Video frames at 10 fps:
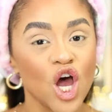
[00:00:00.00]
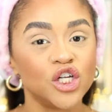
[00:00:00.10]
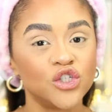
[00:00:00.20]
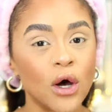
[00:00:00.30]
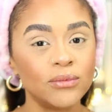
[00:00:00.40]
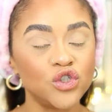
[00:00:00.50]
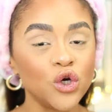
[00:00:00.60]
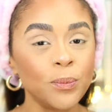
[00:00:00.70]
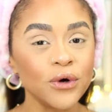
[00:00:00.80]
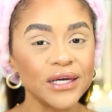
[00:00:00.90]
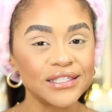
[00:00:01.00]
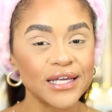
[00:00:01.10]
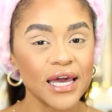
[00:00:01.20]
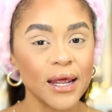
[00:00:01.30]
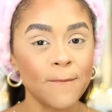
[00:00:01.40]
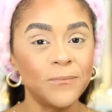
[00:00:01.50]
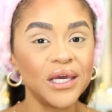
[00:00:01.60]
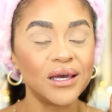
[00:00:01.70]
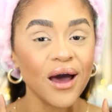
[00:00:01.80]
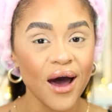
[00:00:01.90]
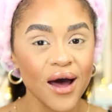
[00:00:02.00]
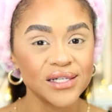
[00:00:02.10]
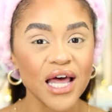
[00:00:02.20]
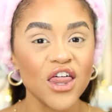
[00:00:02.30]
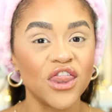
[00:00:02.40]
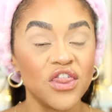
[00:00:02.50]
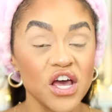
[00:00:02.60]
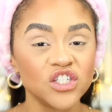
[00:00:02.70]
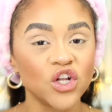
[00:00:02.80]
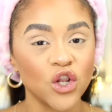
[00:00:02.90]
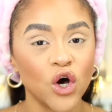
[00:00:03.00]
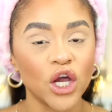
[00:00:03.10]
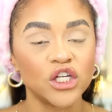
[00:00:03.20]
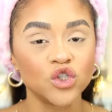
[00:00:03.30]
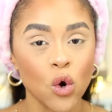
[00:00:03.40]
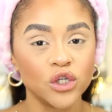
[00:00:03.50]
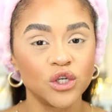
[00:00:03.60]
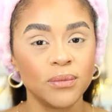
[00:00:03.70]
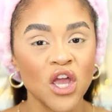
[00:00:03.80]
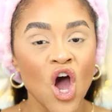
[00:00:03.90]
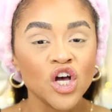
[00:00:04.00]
So I'm super excited because this look is going to be